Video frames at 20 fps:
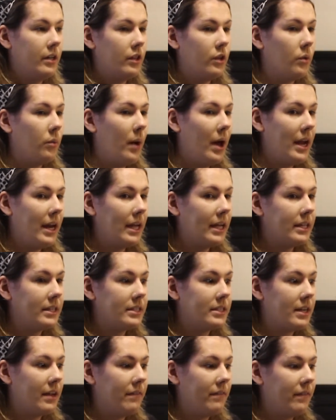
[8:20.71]
wedding
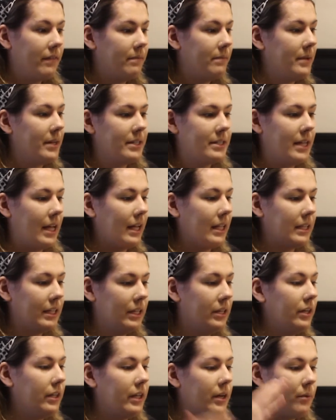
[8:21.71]
and stuff, because, like,
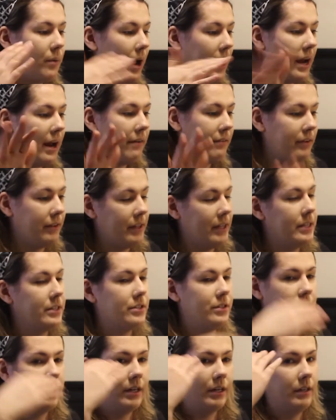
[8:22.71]
literally right after
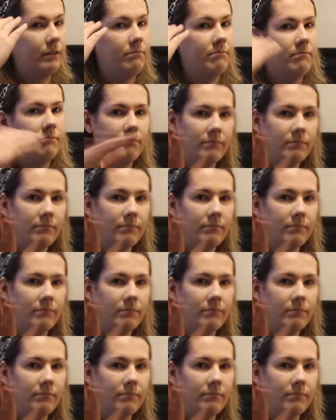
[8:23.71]
this, they're